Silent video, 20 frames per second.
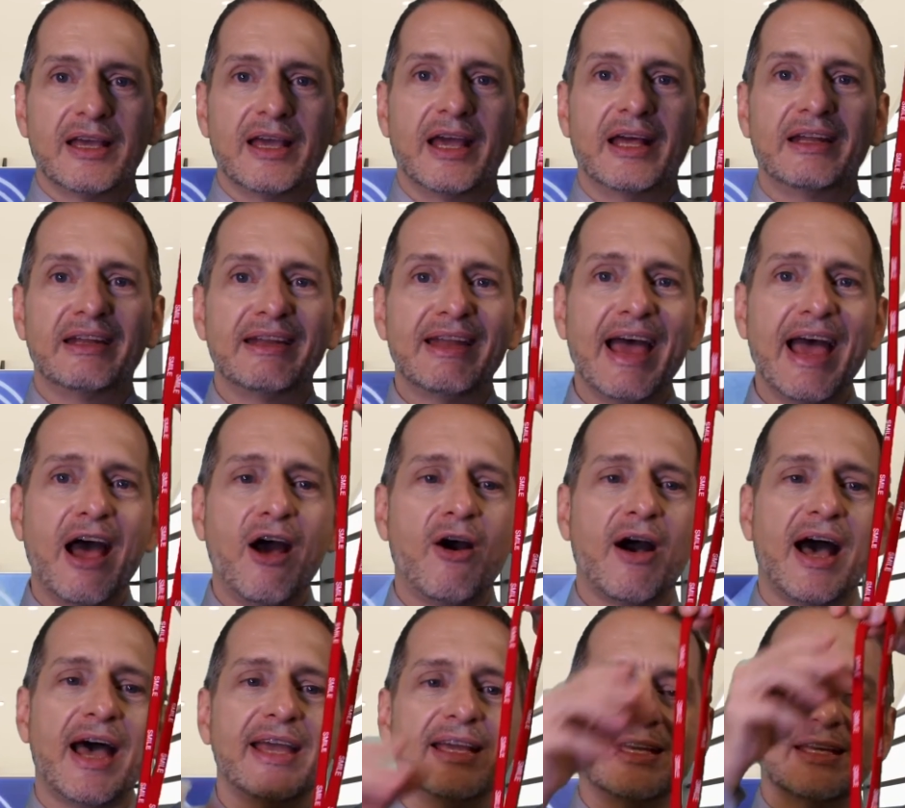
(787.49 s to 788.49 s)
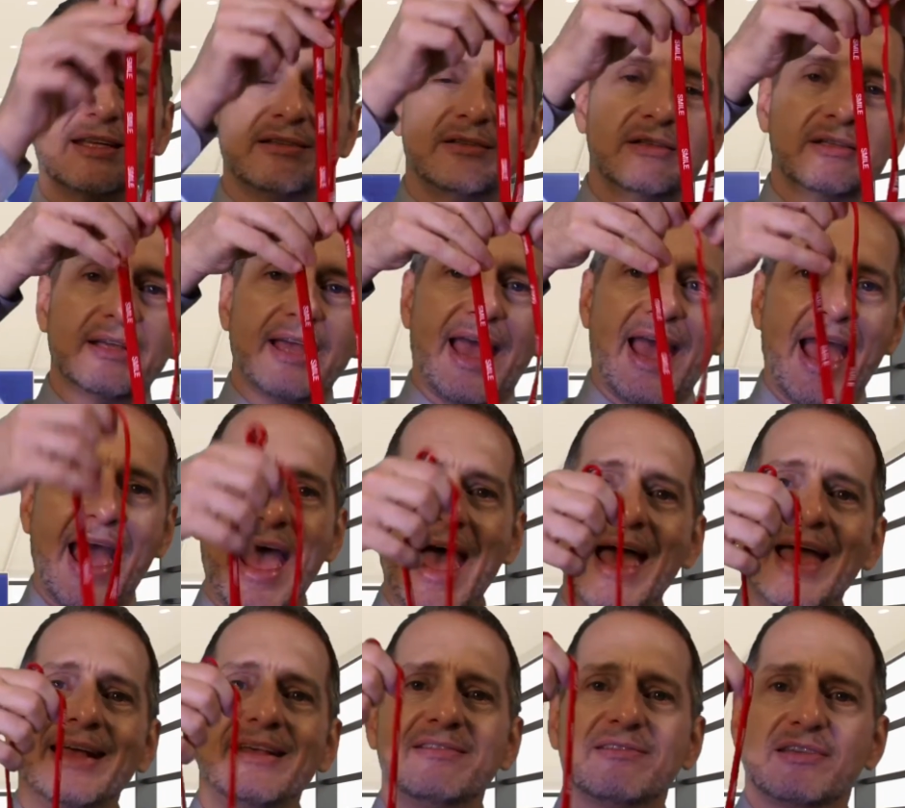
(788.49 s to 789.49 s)
and now I can
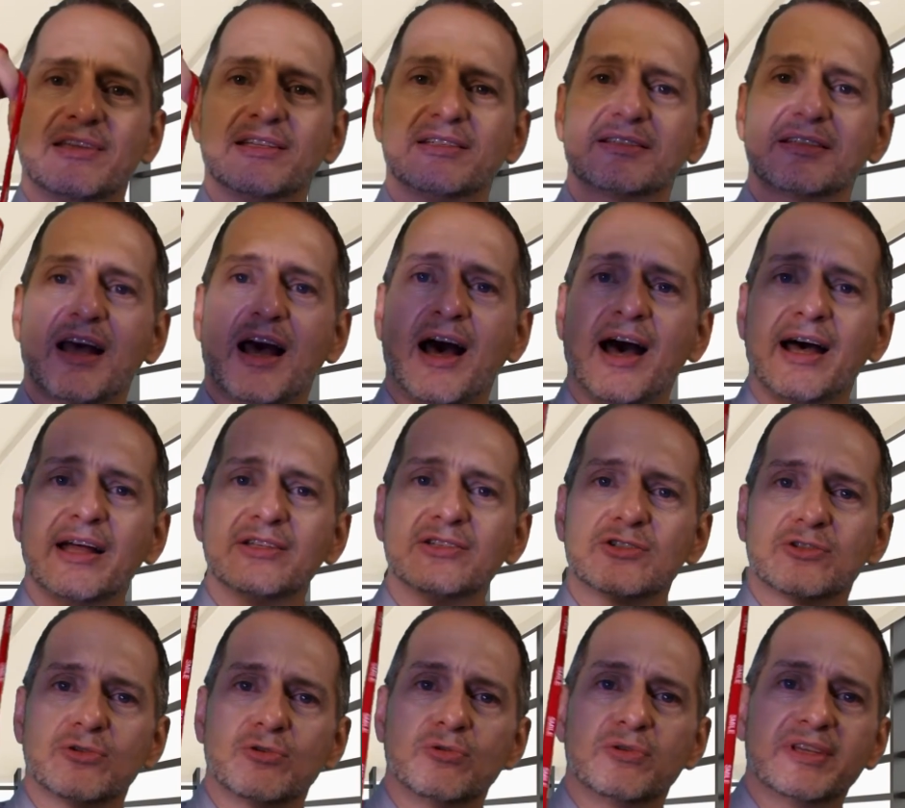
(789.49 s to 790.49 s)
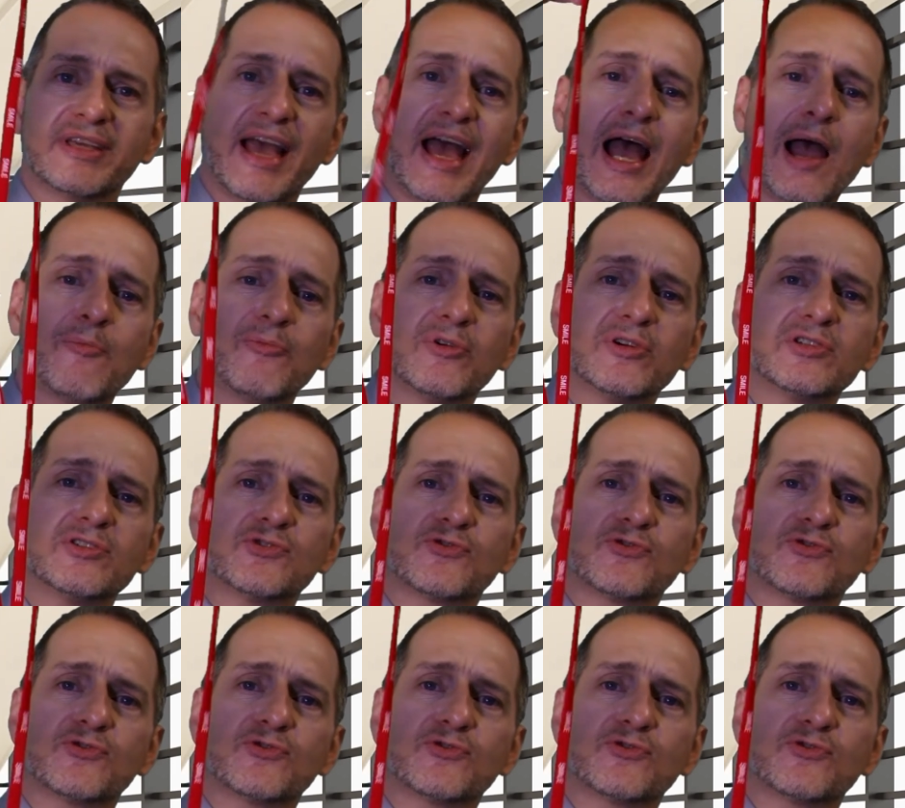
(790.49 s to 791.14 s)
hang this onto cameras,